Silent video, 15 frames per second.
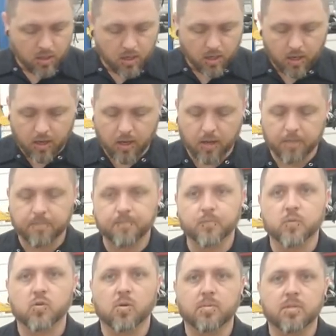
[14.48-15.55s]
Um,
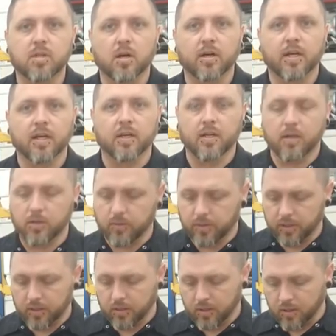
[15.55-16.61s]
so I'm going to start getting into
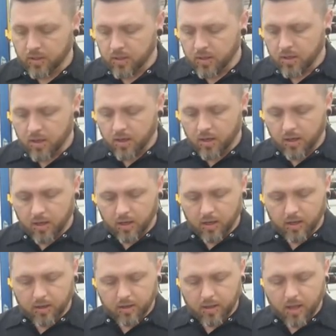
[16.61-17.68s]
it.
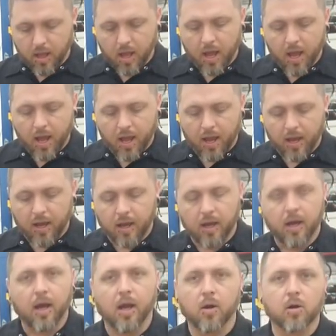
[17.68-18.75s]
Uh,
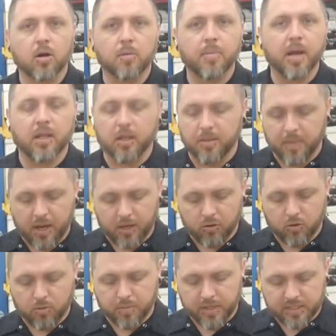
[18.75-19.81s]
I ordered a Bentley
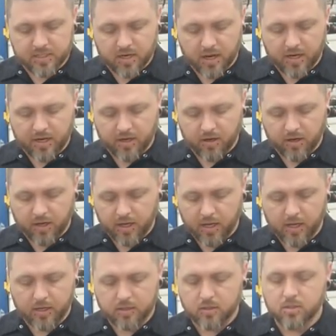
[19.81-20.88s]
manual, but it's not here
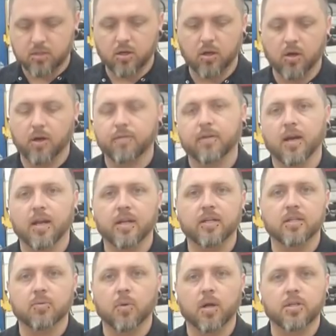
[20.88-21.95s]
yet, so I've kind of
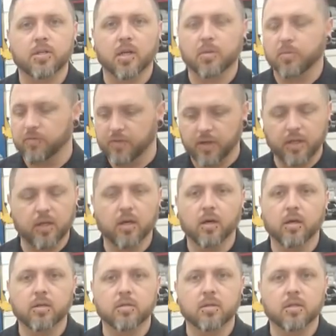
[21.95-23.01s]
just watched a couple
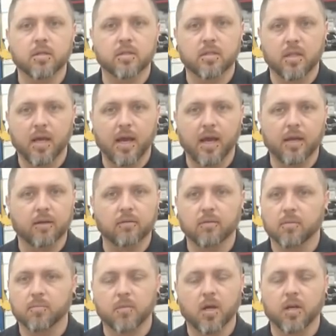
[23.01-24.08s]
videos and this and
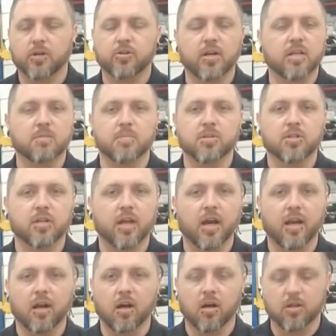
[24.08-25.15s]
that. Not a transmission
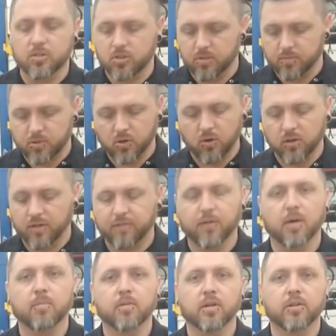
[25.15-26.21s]
guy at all, so I'm totally
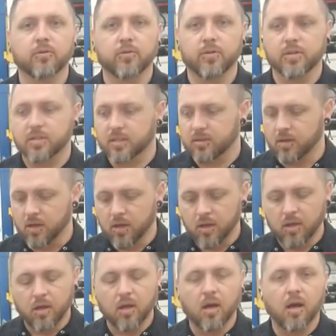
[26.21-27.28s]
fumbling through this,
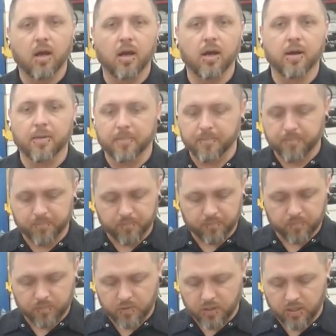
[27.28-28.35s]
um,
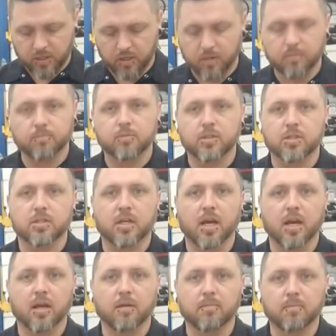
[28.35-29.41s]
you know, just
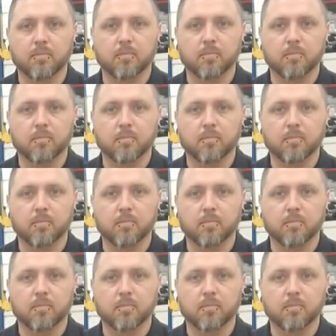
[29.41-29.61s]
kind of